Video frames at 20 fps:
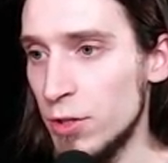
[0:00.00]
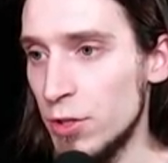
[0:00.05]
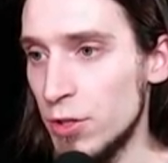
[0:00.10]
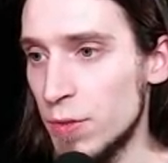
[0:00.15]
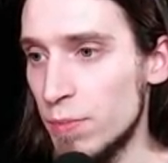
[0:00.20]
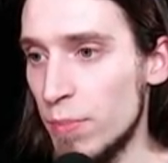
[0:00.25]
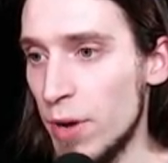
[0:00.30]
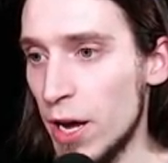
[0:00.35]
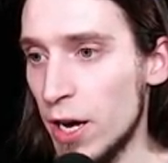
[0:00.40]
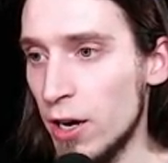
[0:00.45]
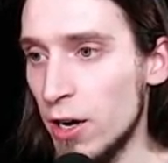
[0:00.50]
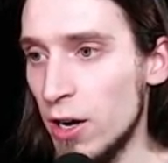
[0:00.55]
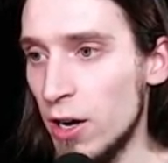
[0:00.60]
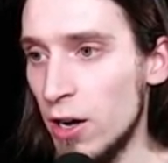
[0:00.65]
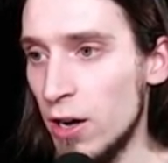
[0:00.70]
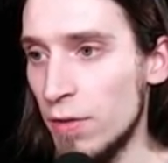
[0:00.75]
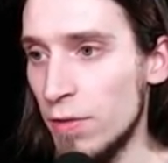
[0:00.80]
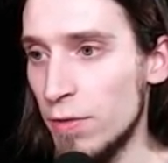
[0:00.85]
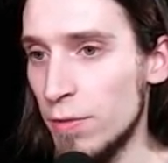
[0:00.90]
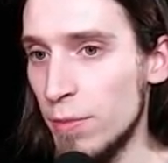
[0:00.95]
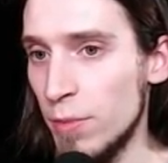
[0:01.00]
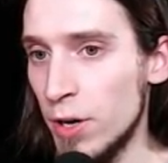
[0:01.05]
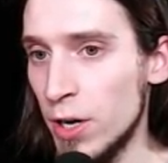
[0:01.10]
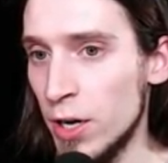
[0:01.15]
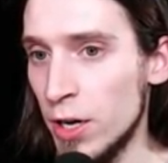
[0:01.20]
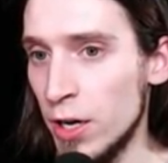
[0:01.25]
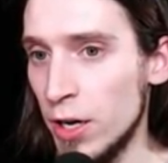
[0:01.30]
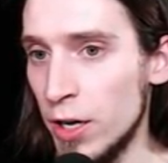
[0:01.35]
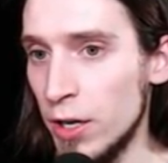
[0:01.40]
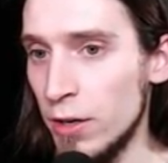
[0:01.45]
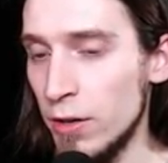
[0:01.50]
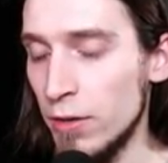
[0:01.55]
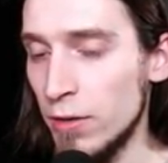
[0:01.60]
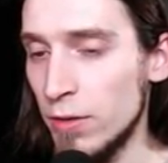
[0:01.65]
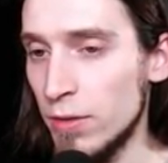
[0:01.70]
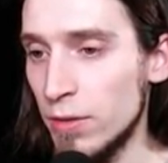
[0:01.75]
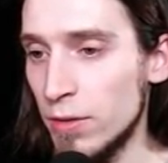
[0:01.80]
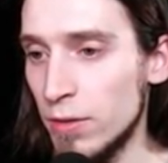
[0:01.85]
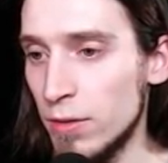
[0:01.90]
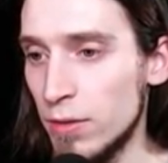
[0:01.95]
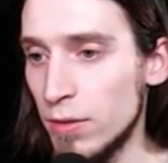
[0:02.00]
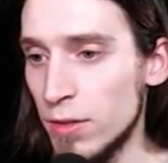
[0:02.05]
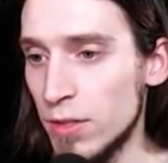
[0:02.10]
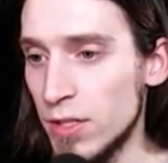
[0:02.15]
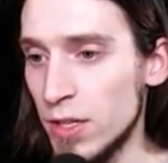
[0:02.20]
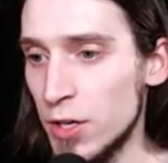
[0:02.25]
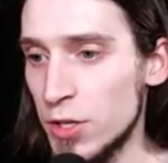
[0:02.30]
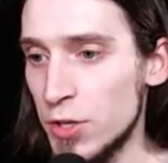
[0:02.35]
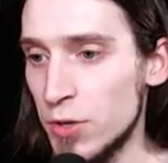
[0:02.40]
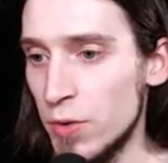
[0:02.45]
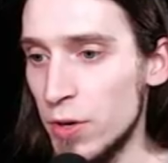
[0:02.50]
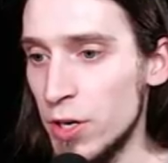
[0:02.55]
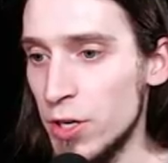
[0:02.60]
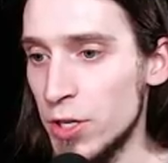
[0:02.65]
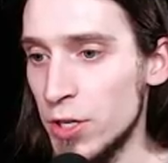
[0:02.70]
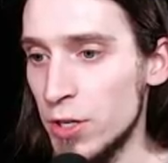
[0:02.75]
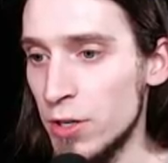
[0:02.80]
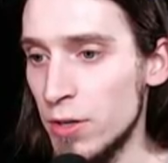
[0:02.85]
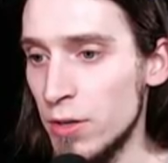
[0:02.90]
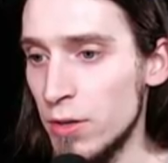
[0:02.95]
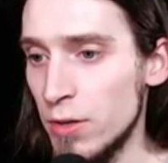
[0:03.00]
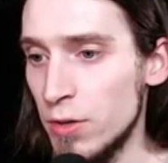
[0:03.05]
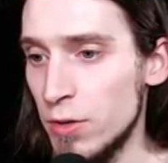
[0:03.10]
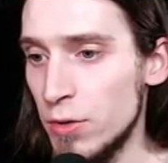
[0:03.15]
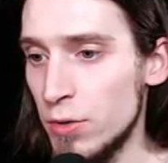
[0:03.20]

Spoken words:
just back off my saturation